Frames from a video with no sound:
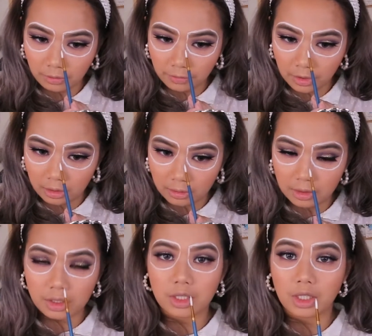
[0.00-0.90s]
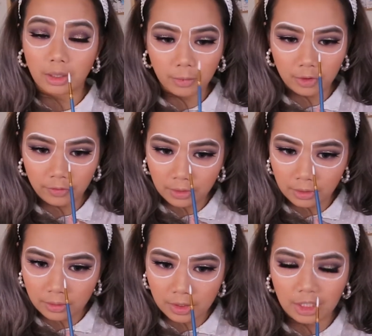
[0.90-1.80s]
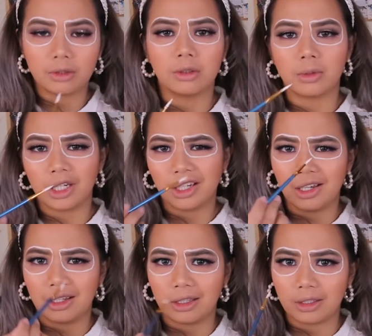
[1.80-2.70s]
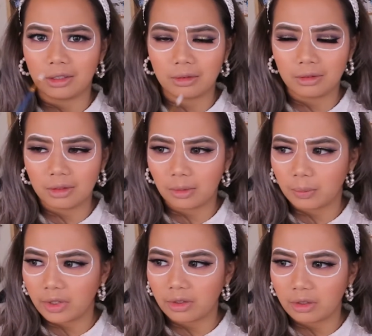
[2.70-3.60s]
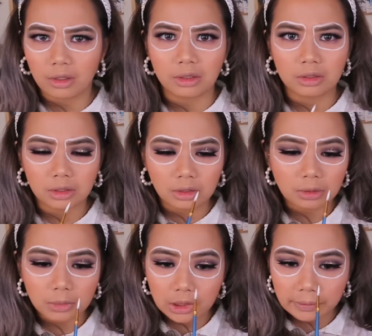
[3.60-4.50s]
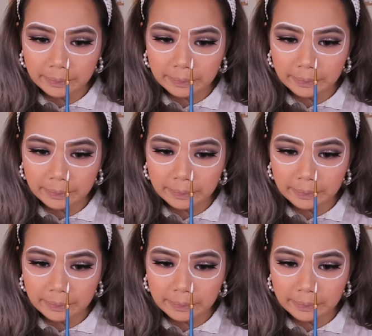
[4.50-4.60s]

follows the shape of your nose. I don't know why I highlighted that part, honestly. But